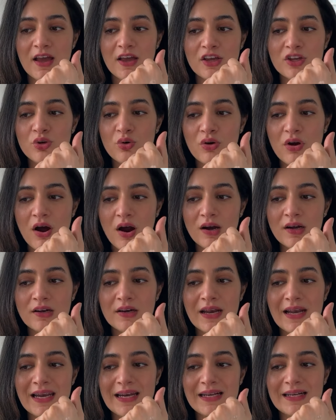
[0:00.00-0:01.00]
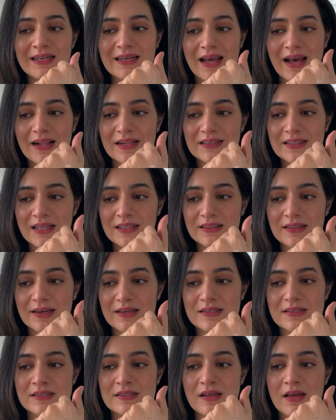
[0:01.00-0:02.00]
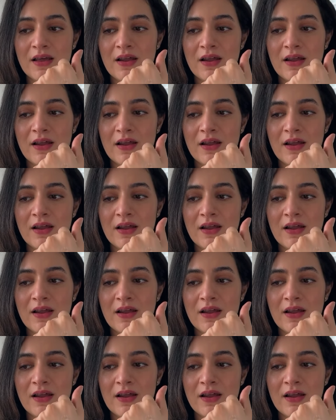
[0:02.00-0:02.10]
you can't really tell that there's